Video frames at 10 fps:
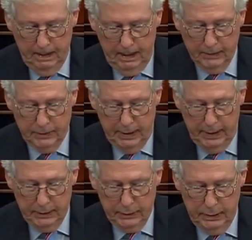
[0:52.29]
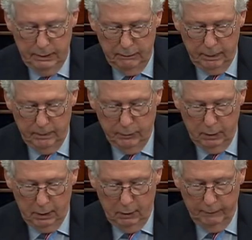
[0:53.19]
As deaths from
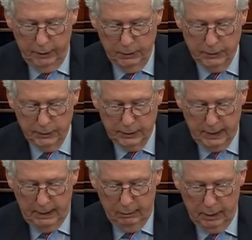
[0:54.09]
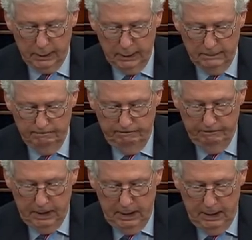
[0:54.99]
drug overdoses skyrocketed,
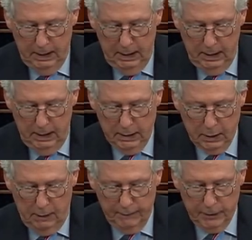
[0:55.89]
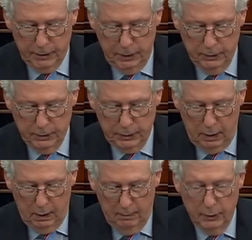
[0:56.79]
his office chose to
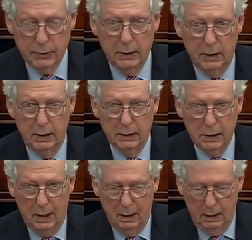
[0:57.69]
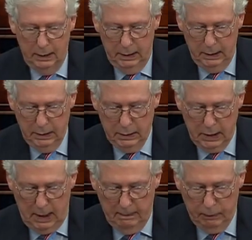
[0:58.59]
almost entirely
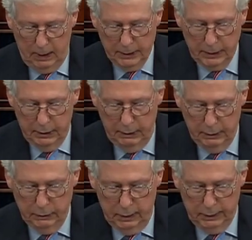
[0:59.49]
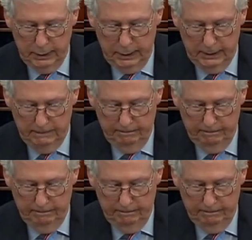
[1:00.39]
stop prosecuting drug dealing.